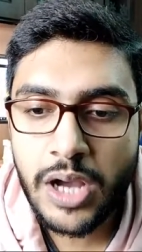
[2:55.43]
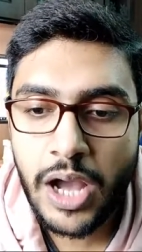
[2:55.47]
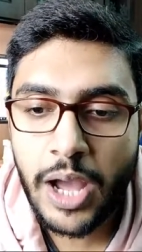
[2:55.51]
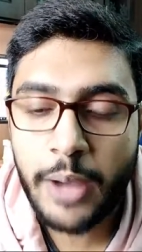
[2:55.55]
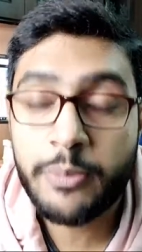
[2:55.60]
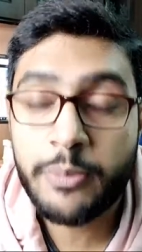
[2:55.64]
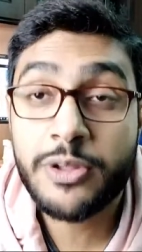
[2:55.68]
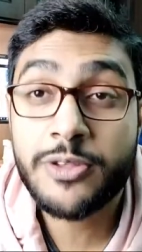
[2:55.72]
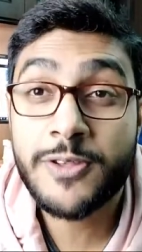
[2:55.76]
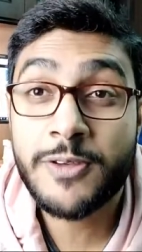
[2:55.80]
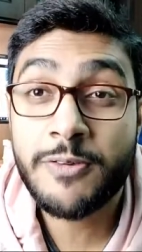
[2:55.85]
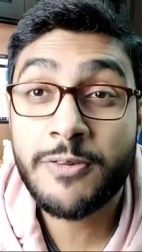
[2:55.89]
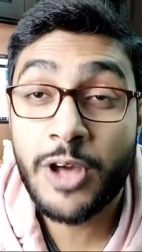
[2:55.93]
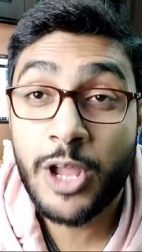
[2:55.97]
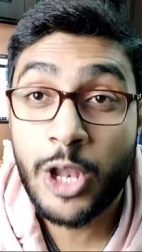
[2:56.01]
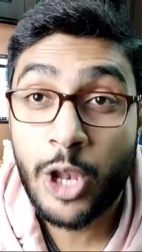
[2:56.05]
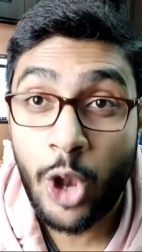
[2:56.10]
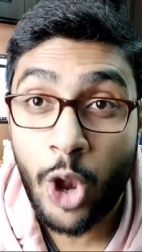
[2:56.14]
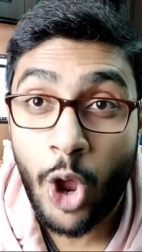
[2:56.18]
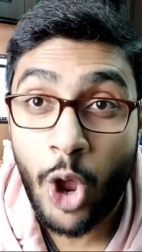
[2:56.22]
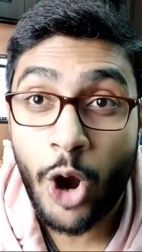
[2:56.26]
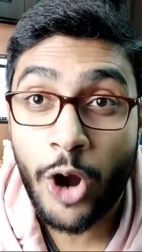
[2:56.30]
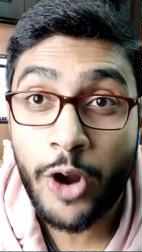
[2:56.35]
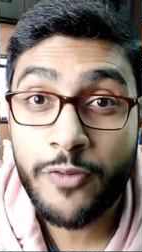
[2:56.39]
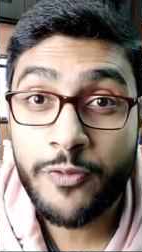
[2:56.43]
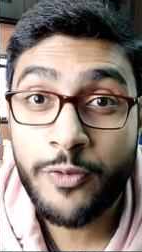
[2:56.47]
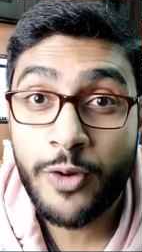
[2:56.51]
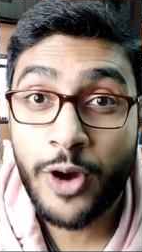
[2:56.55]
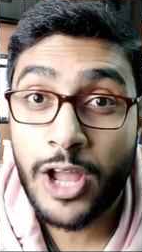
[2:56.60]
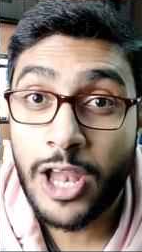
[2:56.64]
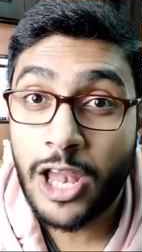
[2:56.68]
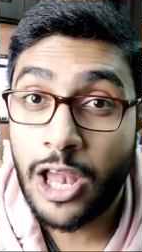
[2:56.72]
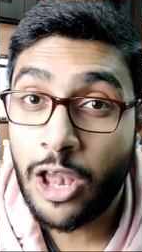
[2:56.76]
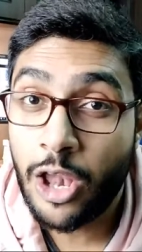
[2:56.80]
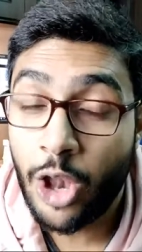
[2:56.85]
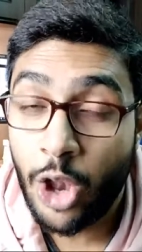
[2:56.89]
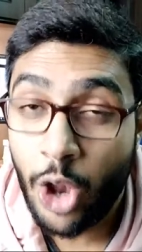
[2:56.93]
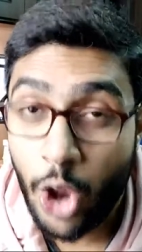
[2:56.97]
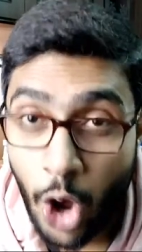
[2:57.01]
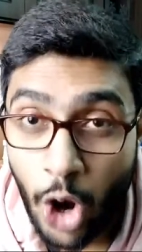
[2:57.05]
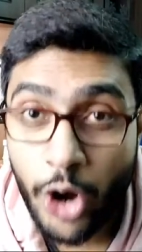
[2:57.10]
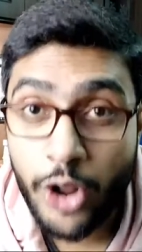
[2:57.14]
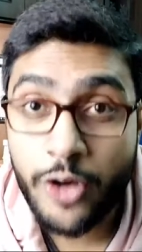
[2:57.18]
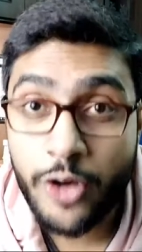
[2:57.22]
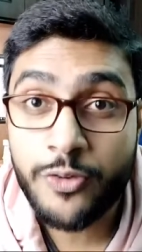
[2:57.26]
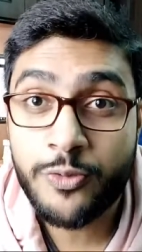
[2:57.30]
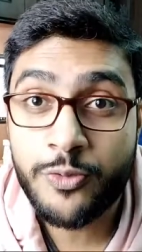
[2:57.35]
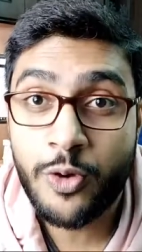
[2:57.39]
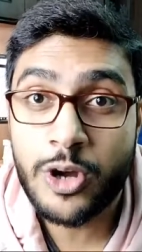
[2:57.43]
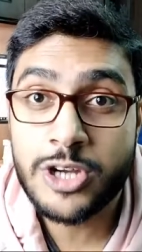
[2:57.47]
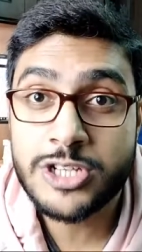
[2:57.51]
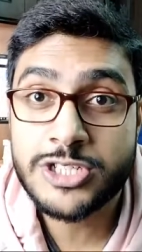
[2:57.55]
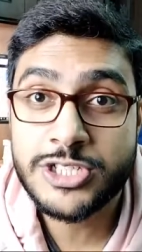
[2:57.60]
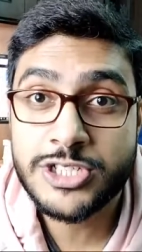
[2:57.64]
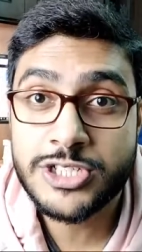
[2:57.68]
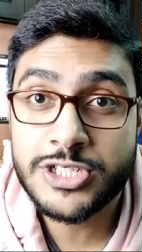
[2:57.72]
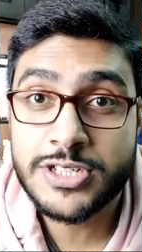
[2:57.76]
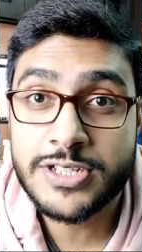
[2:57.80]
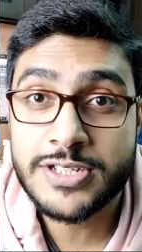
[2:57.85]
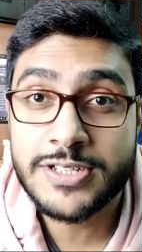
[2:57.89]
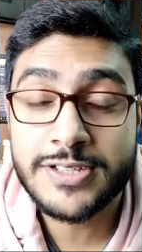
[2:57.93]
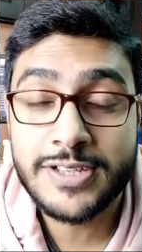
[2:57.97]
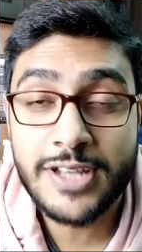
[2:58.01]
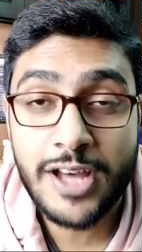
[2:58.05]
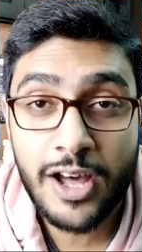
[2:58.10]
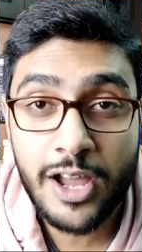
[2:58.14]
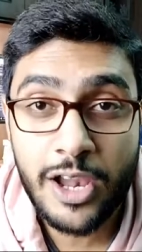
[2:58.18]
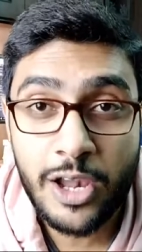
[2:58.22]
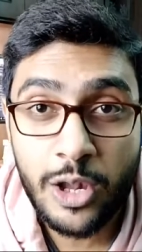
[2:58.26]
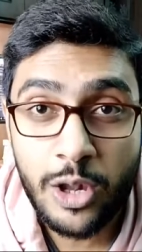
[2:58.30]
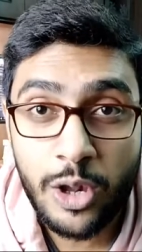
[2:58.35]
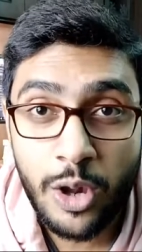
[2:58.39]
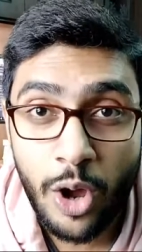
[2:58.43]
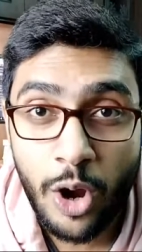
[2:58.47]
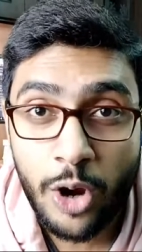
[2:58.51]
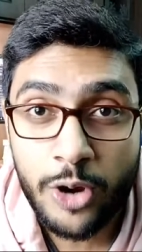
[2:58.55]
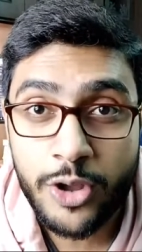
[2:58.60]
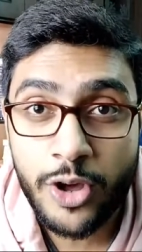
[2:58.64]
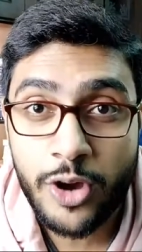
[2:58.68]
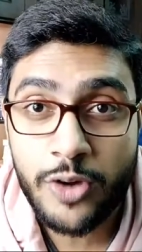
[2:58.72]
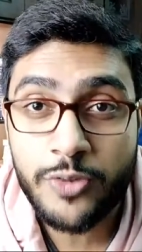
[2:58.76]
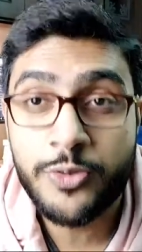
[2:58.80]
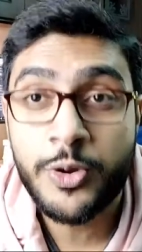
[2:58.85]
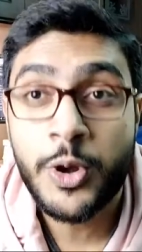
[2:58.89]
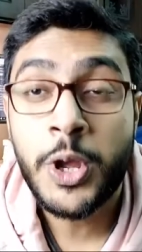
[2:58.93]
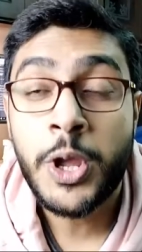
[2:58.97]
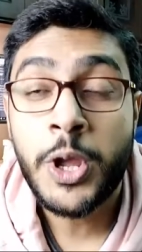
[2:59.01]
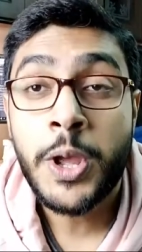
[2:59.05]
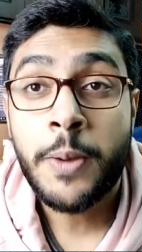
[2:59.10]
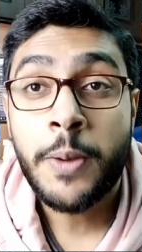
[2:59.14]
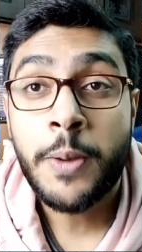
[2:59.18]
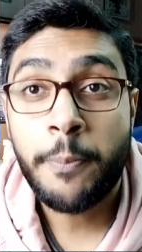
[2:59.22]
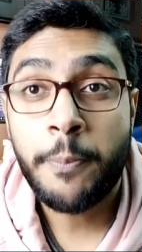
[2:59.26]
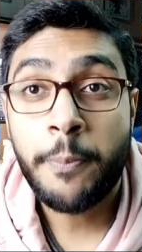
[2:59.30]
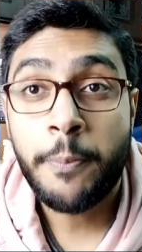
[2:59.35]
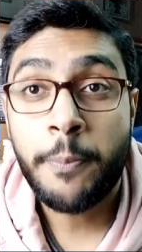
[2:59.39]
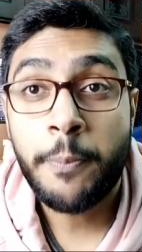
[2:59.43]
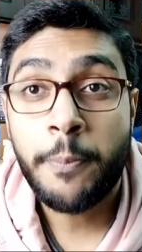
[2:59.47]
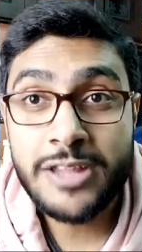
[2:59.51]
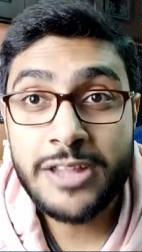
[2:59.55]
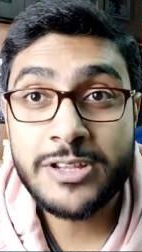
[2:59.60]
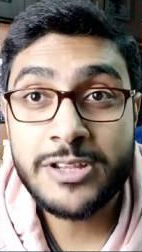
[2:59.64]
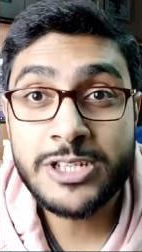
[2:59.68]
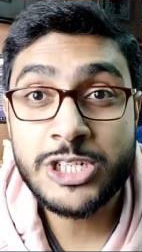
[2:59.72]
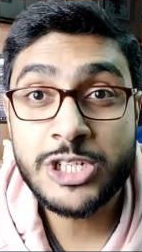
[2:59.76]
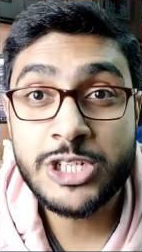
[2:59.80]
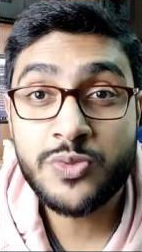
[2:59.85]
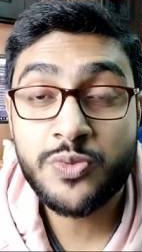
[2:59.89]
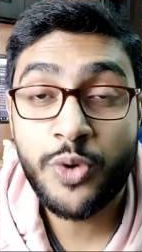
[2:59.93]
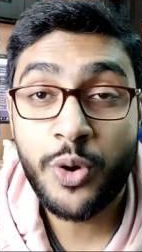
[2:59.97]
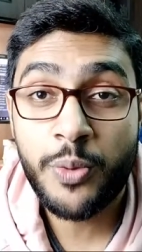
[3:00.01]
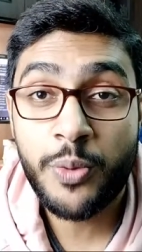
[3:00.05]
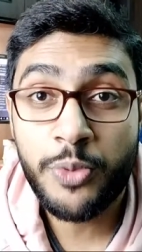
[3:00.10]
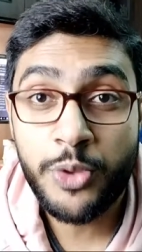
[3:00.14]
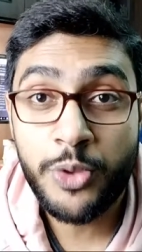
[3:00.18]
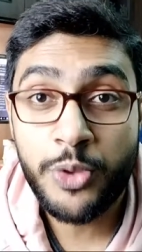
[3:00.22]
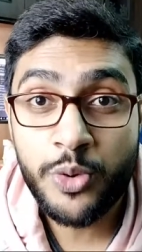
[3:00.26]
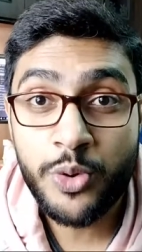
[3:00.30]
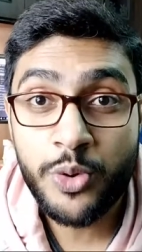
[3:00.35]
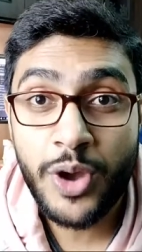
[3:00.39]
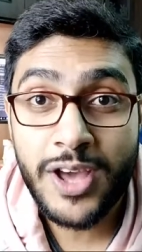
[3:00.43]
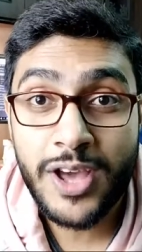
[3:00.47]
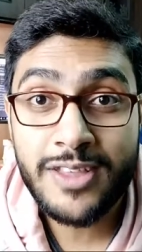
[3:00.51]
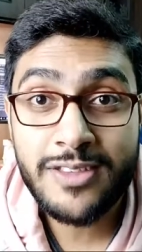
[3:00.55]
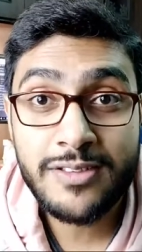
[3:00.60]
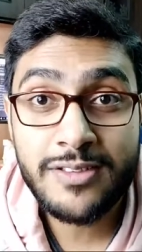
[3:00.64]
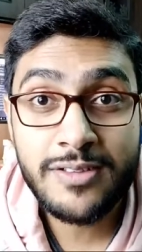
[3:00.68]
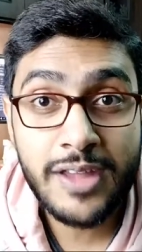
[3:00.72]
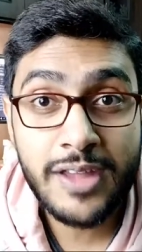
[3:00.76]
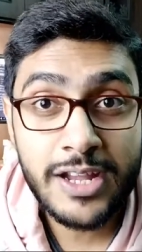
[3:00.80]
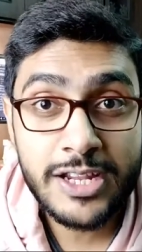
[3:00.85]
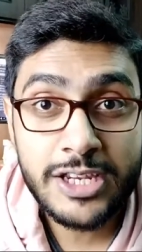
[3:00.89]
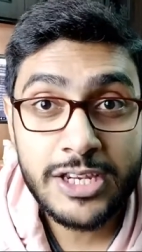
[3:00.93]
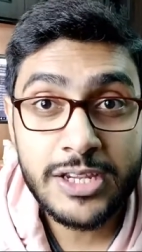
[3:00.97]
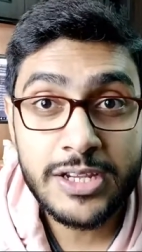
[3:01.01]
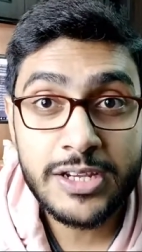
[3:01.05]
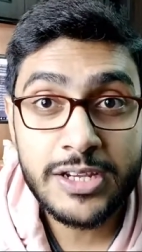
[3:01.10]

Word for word: i'm receiving a lot of a lot of questions a lot of messages from you guys that